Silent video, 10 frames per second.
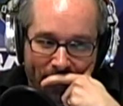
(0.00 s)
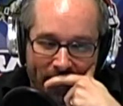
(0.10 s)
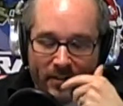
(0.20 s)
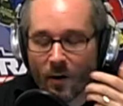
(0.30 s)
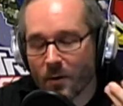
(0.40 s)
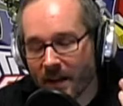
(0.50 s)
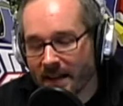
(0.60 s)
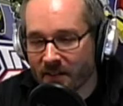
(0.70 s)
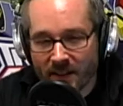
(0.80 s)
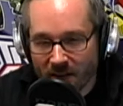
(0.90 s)
So they got
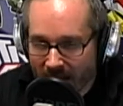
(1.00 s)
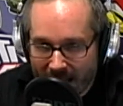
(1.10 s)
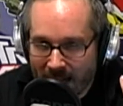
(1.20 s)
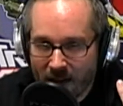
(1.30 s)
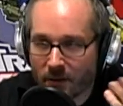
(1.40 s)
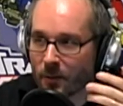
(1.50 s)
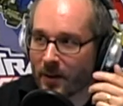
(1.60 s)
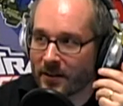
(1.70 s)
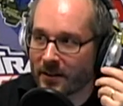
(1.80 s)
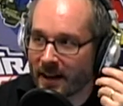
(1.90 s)
this thing called Hangouts
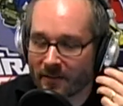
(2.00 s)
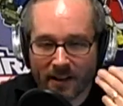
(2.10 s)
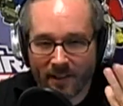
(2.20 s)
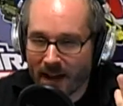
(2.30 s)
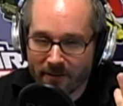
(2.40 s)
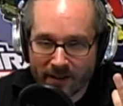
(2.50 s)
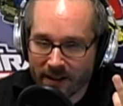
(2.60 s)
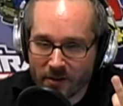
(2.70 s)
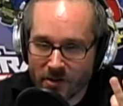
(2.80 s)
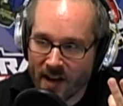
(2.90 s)
where you can have like a live
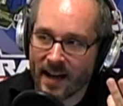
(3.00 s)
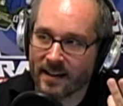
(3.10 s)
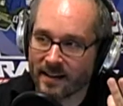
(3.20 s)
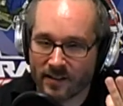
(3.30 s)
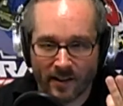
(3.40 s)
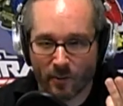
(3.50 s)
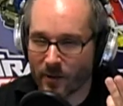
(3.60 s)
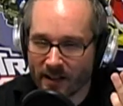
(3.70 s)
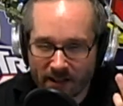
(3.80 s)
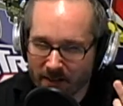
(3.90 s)
video chat and it's like
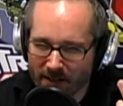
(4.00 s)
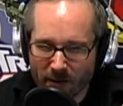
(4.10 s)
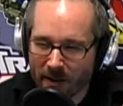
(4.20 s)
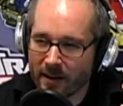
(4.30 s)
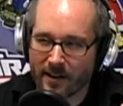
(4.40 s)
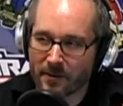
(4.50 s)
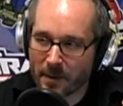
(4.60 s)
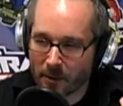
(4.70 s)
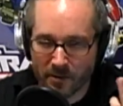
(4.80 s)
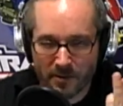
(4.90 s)
really intuitive and
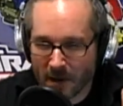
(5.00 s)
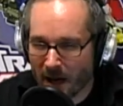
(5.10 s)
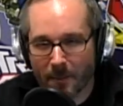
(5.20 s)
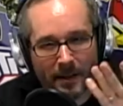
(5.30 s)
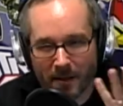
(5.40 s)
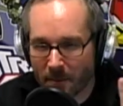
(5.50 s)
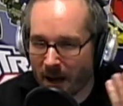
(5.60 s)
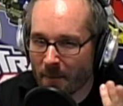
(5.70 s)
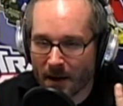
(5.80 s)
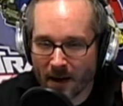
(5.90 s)
people can just pop in and
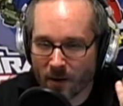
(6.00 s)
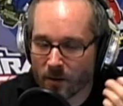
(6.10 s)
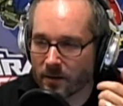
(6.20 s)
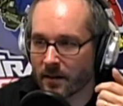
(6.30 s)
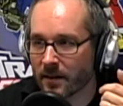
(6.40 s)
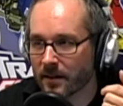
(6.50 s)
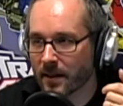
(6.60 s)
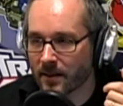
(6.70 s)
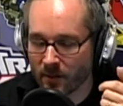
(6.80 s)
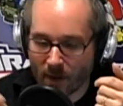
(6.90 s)
pop out and
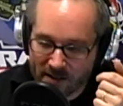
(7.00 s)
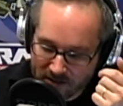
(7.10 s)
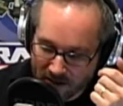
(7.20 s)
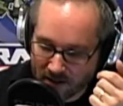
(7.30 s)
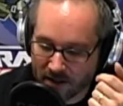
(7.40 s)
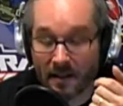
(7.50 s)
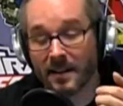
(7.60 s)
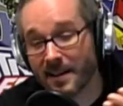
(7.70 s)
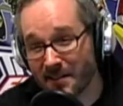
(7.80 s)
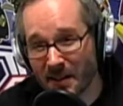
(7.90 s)
like so I start
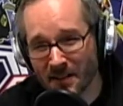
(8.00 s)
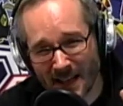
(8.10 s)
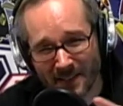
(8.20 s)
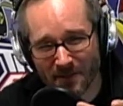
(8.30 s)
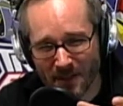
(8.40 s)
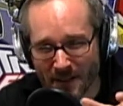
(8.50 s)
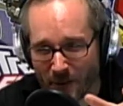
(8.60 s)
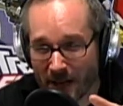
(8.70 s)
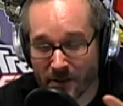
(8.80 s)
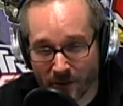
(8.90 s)
and you have a lot of like
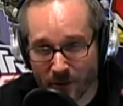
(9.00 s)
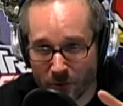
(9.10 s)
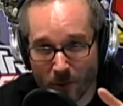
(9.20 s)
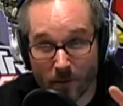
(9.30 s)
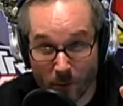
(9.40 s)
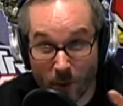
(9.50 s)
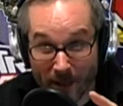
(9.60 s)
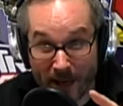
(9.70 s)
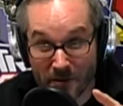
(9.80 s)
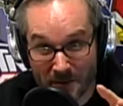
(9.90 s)
granular control over who
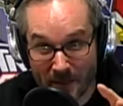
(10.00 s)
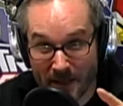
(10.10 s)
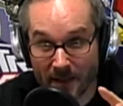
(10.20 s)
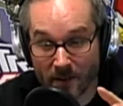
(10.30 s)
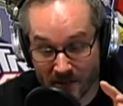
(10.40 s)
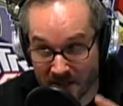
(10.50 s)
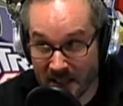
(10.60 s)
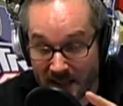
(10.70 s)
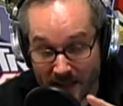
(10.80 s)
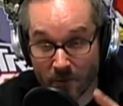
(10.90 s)
can actually be there and
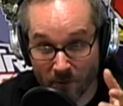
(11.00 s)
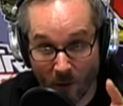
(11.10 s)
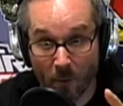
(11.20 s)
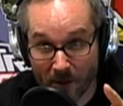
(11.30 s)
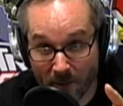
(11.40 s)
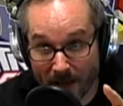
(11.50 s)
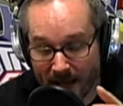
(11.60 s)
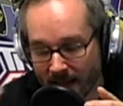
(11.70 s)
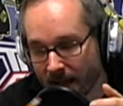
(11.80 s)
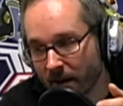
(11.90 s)
see that you've opened up a
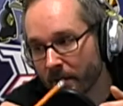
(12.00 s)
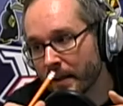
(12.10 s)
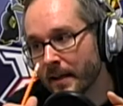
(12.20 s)
Hangout.